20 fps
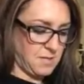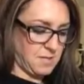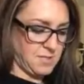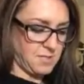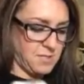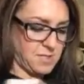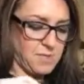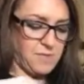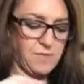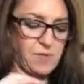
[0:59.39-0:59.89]
I
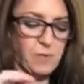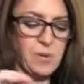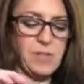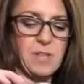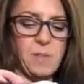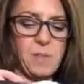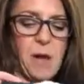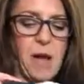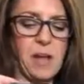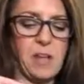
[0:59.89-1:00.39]
just love the way
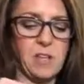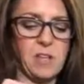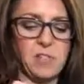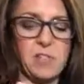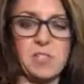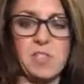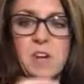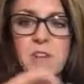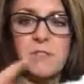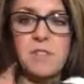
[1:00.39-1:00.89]
they
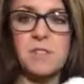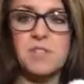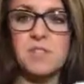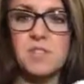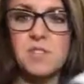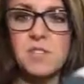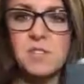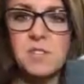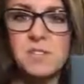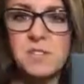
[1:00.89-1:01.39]
package stuff.
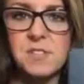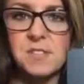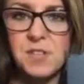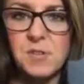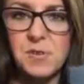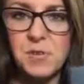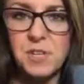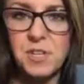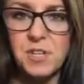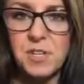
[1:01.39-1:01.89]
It's just
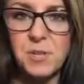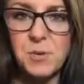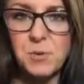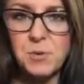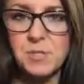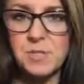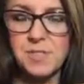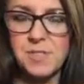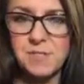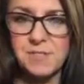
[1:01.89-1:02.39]
so
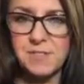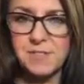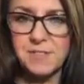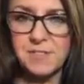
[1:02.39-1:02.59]
cute.